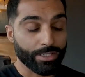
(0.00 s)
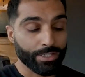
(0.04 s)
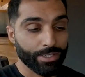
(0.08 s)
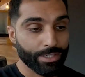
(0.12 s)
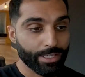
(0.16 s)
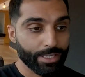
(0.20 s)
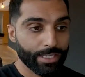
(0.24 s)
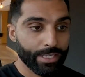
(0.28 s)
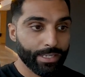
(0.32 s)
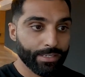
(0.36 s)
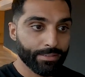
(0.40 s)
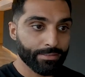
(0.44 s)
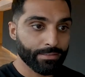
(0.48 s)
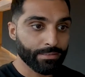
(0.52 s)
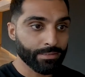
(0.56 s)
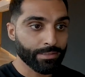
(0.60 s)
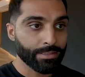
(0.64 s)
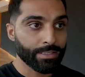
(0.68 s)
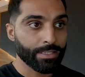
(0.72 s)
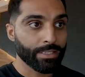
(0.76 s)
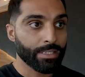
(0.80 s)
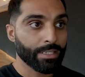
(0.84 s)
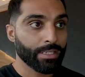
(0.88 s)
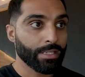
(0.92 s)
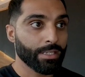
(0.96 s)
good again.
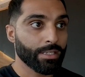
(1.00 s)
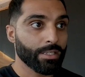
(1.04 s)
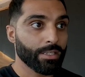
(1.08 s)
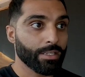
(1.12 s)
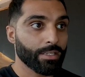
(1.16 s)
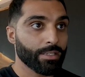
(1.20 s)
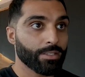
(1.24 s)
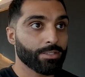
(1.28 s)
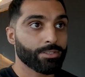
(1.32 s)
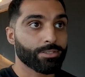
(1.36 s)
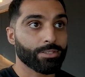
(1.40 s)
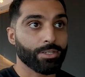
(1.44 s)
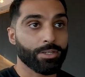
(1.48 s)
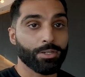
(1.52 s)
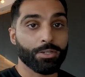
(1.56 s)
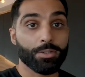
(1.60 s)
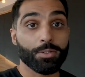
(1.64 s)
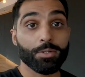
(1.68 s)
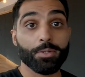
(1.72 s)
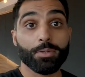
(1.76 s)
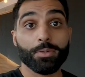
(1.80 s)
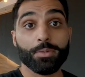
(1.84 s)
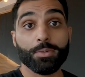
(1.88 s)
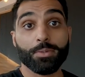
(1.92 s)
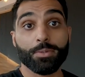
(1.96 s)

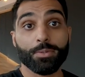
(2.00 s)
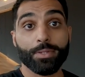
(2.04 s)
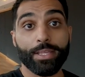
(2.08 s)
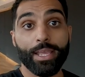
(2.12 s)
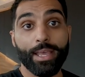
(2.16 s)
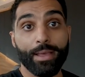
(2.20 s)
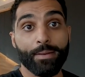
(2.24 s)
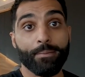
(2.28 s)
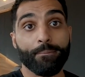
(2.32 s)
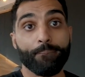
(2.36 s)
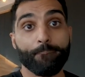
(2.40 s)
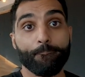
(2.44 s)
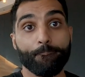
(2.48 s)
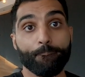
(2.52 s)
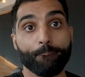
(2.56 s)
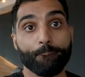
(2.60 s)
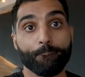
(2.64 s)
So yeah,